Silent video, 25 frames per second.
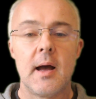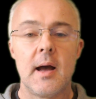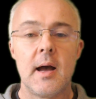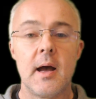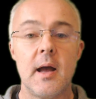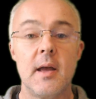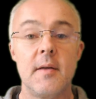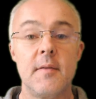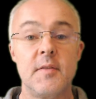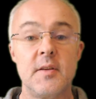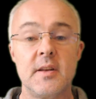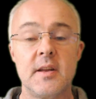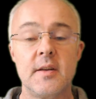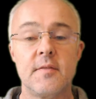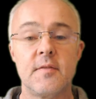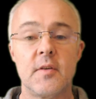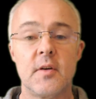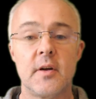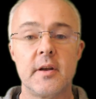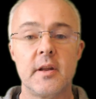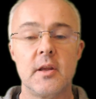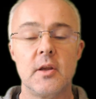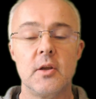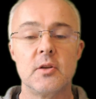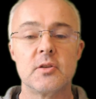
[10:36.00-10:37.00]
Uh, if you did
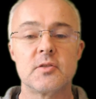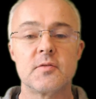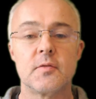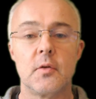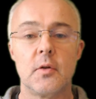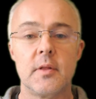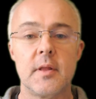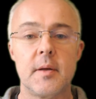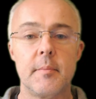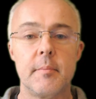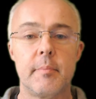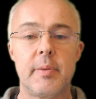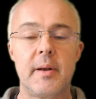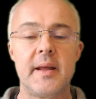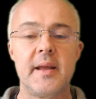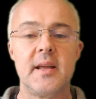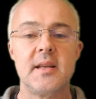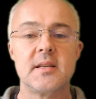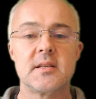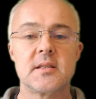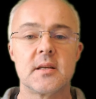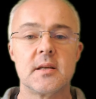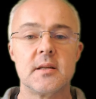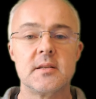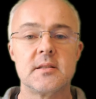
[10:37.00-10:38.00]
find it useful, then
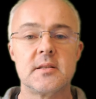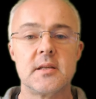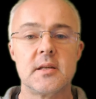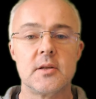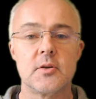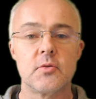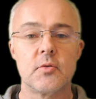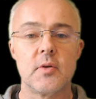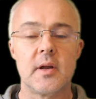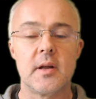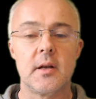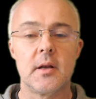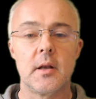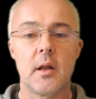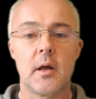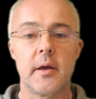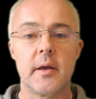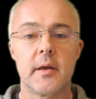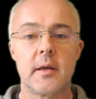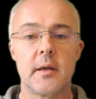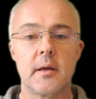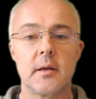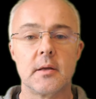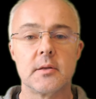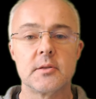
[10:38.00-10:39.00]
please considering
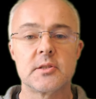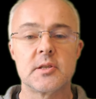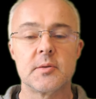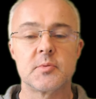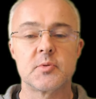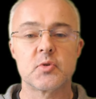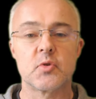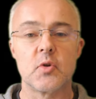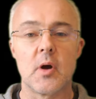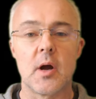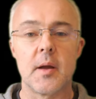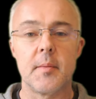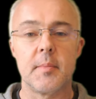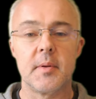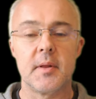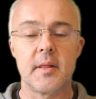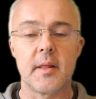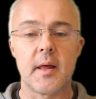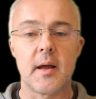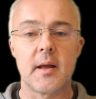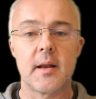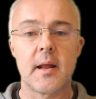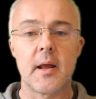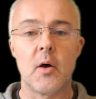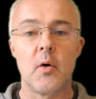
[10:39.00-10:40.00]
liking and subscribing.
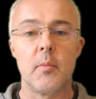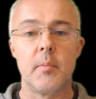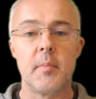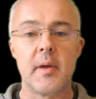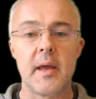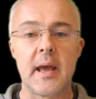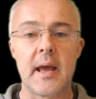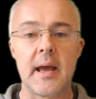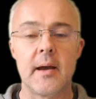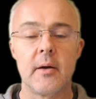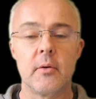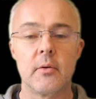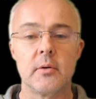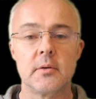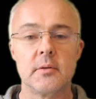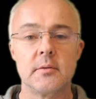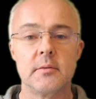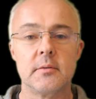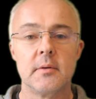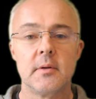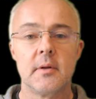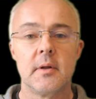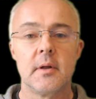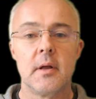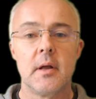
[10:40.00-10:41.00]
That would help me out
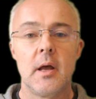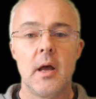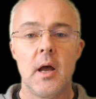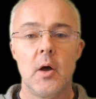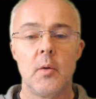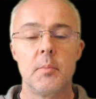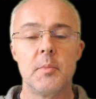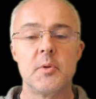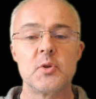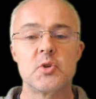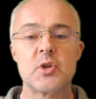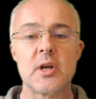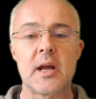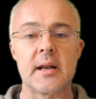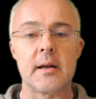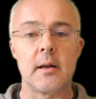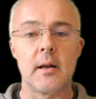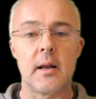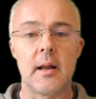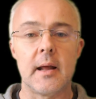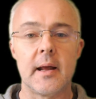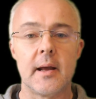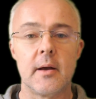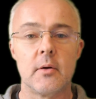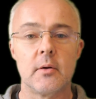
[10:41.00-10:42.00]
and help the
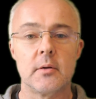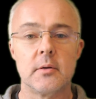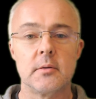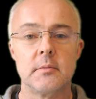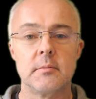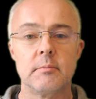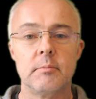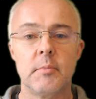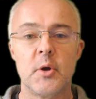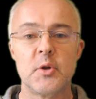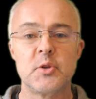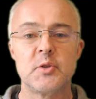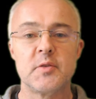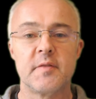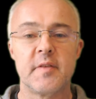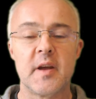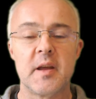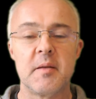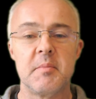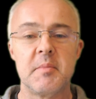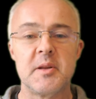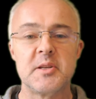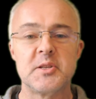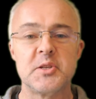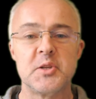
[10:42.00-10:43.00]
channel out and
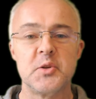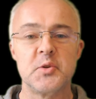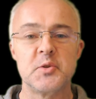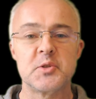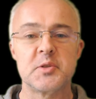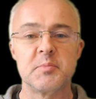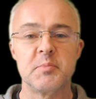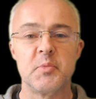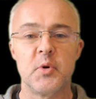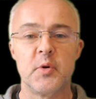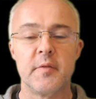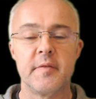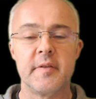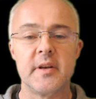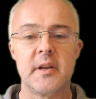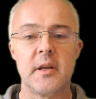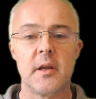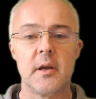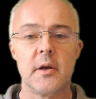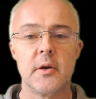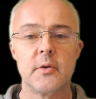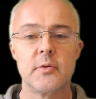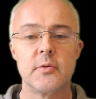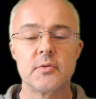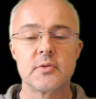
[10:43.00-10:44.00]
motivate me to do some more
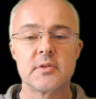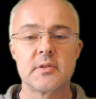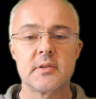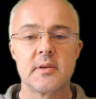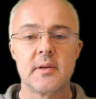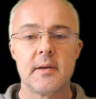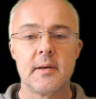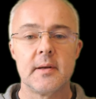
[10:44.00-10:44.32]
videos.